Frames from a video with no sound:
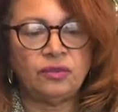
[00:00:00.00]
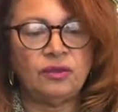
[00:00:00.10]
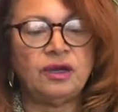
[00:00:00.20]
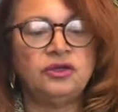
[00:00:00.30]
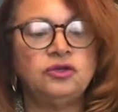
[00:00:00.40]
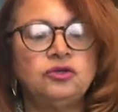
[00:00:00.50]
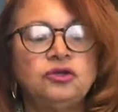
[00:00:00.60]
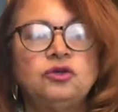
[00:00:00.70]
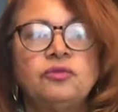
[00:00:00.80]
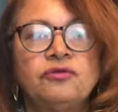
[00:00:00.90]

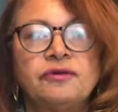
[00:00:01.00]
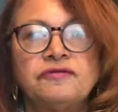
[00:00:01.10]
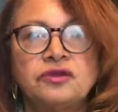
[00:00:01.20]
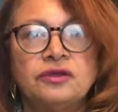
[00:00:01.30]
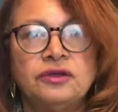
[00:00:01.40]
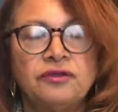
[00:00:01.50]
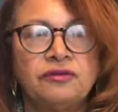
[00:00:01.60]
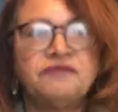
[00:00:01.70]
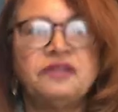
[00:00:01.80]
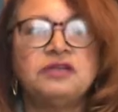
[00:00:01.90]
YouTube
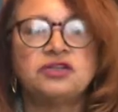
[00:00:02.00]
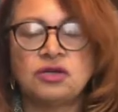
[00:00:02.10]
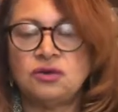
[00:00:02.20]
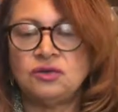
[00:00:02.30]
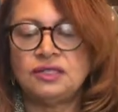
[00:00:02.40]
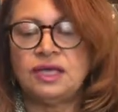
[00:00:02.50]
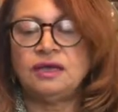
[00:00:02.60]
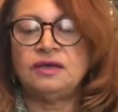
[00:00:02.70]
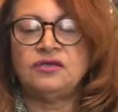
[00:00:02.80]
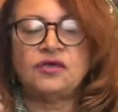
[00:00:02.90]
thrifting shows, and
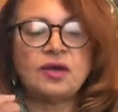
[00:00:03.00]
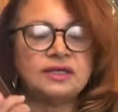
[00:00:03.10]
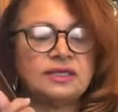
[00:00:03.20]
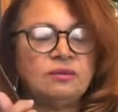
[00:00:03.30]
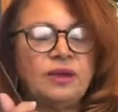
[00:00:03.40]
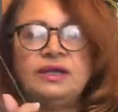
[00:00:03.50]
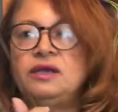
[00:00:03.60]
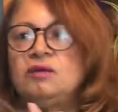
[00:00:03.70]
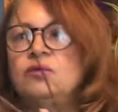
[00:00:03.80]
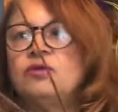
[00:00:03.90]
I saw
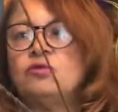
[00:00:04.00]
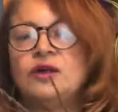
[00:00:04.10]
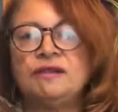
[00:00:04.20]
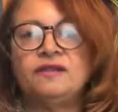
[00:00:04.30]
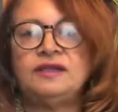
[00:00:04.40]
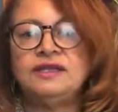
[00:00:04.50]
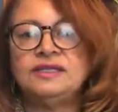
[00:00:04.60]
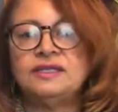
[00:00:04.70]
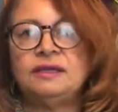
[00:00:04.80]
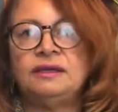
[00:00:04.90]
somebody with one of
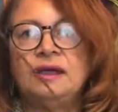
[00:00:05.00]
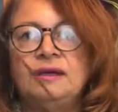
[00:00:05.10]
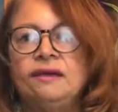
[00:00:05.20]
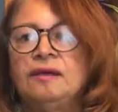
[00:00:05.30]
these, and I